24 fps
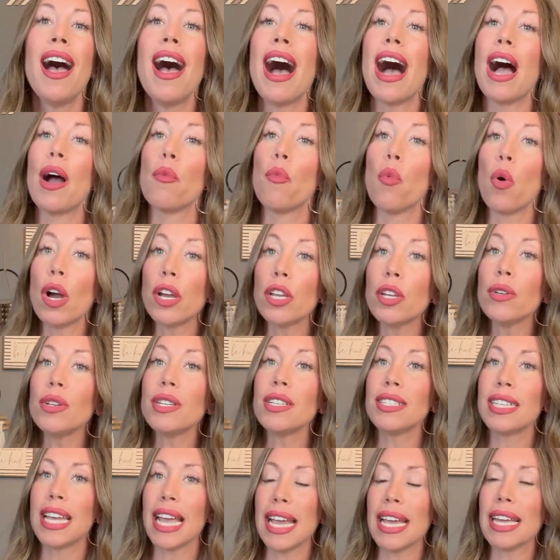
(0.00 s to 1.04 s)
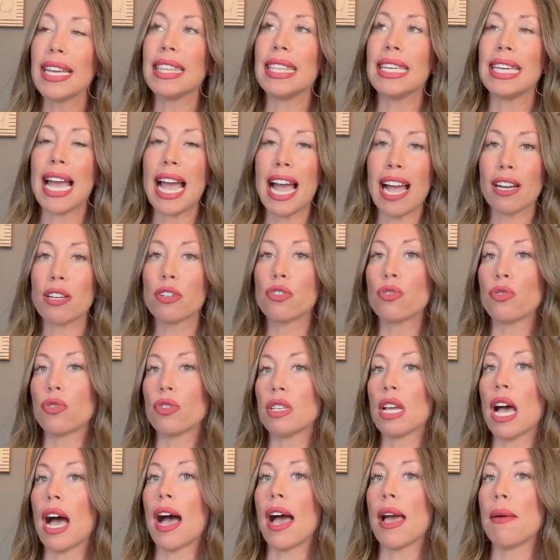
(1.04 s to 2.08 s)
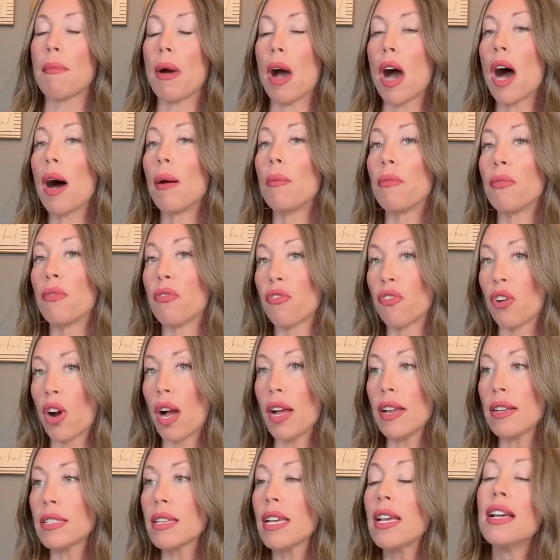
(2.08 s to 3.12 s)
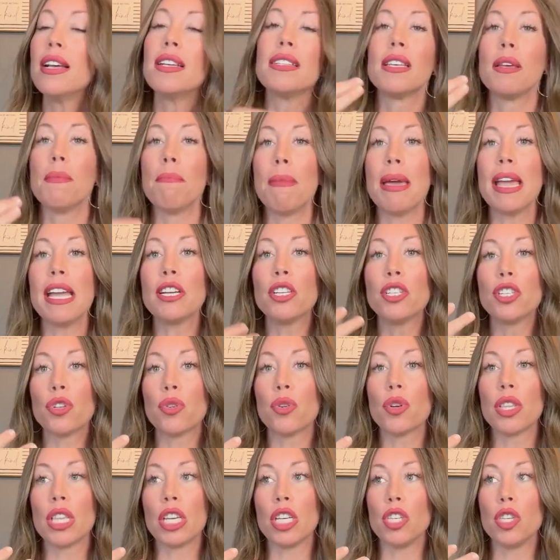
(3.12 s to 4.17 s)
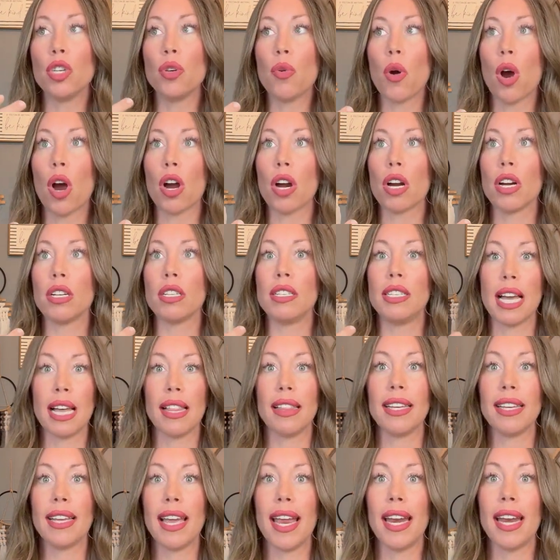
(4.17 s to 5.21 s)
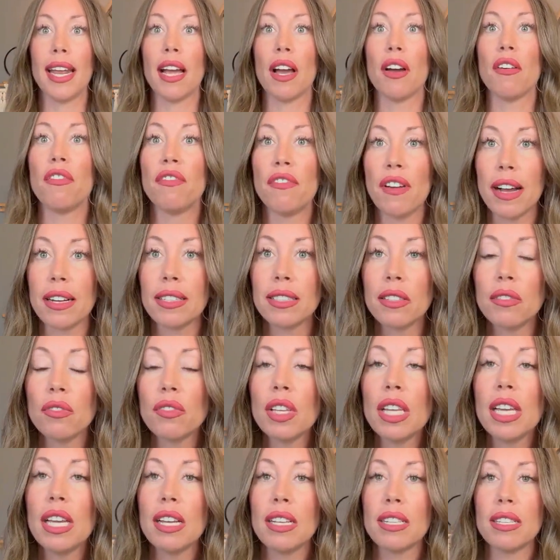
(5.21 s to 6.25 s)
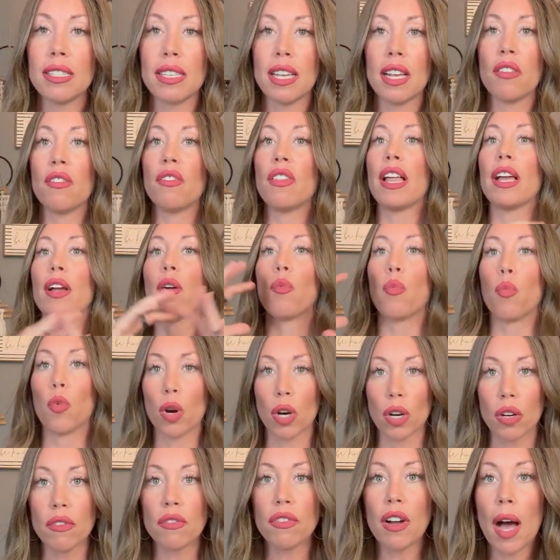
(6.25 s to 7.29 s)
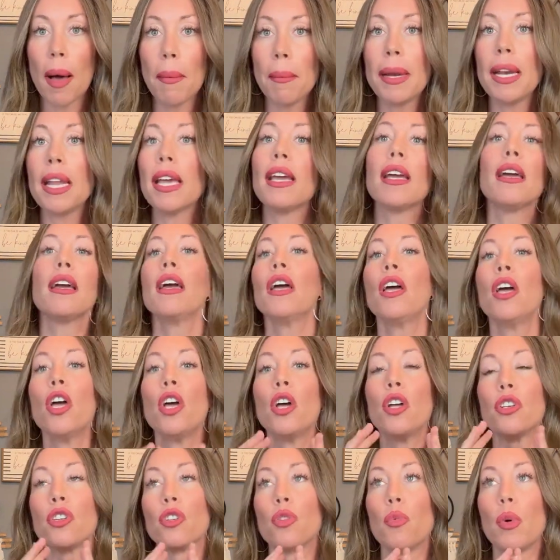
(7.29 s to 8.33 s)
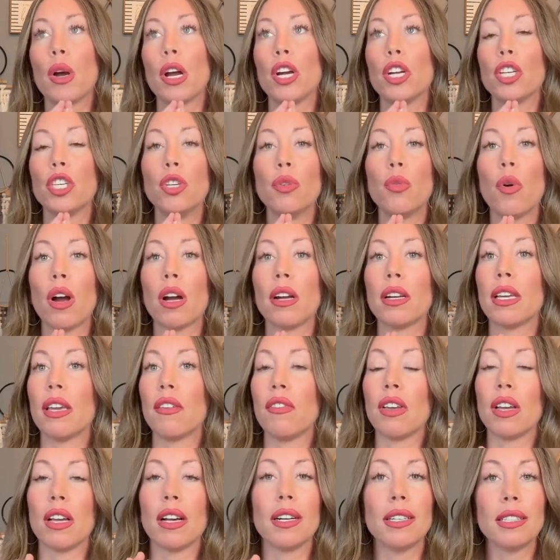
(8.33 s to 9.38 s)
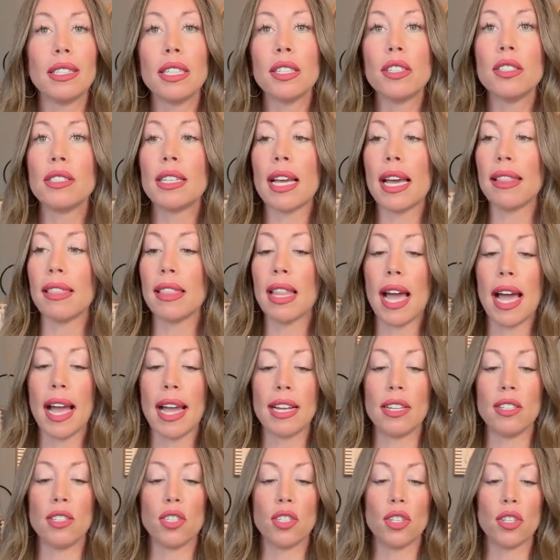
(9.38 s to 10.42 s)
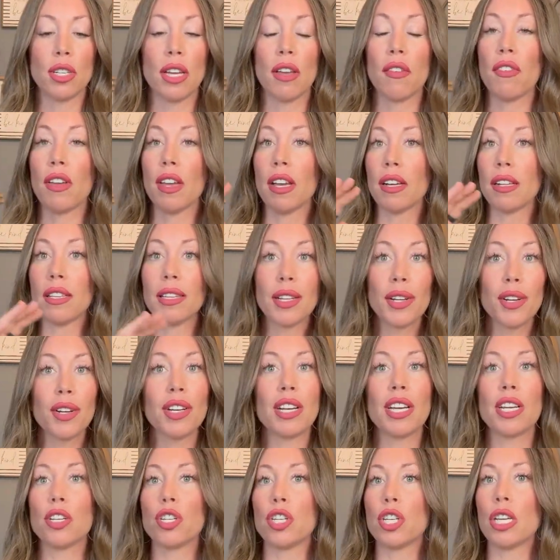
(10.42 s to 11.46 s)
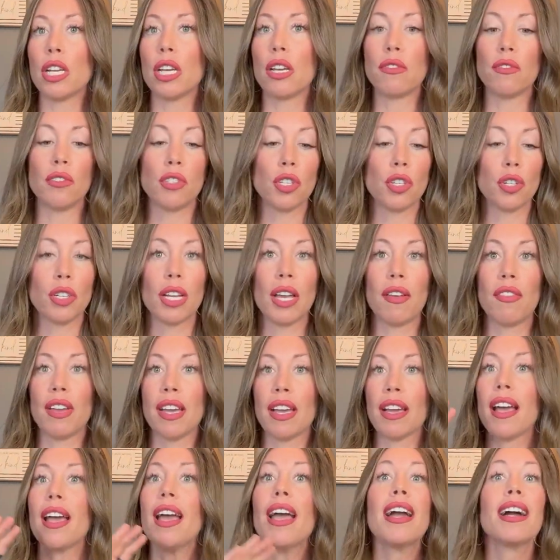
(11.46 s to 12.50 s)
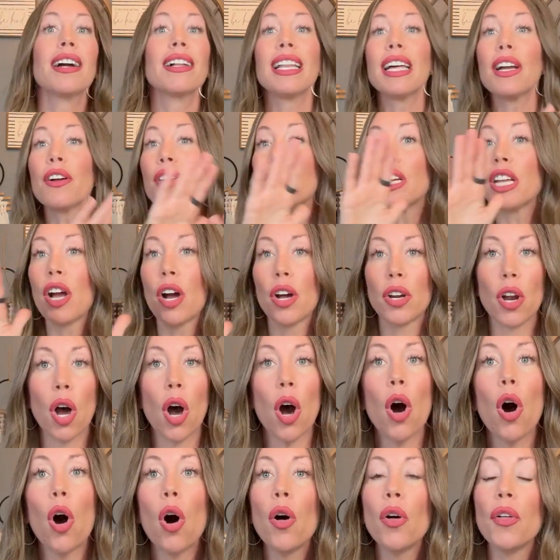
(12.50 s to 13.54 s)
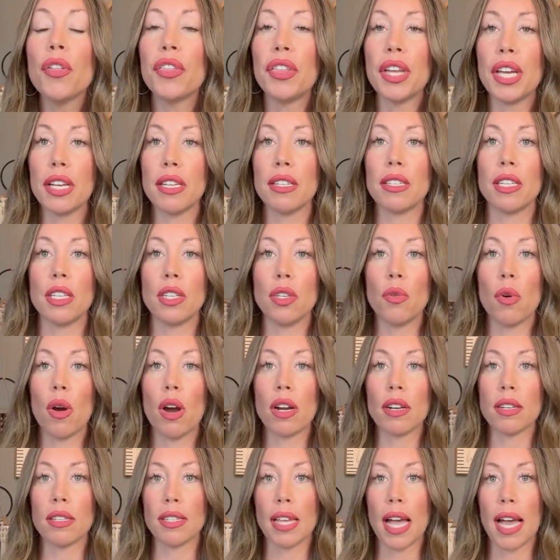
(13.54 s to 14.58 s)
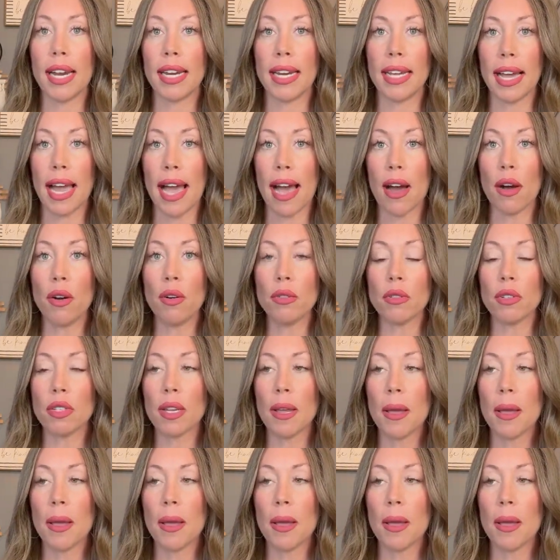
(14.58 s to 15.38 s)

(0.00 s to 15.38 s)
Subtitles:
I want you to take the extra time up front to make sure that you are delegating effectively instead of like word vomiting, to where you are giving clear deadlines, you're giving clear initiatives, you're giving clarity on all things that you are assigning out,